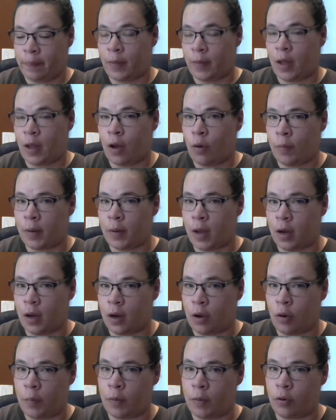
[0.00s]
I hope not.
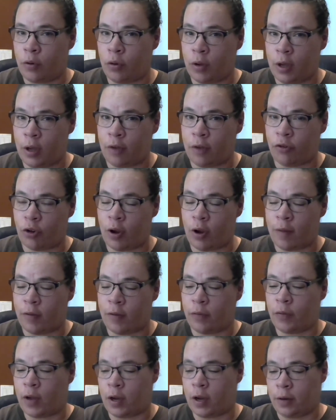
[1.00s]
I hope you're doing it because you're having
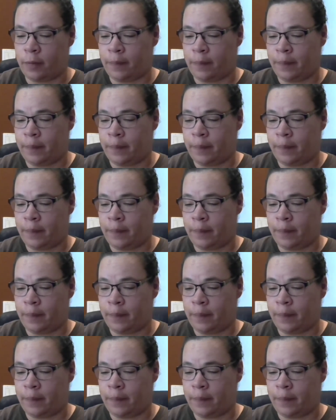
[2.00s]
fun.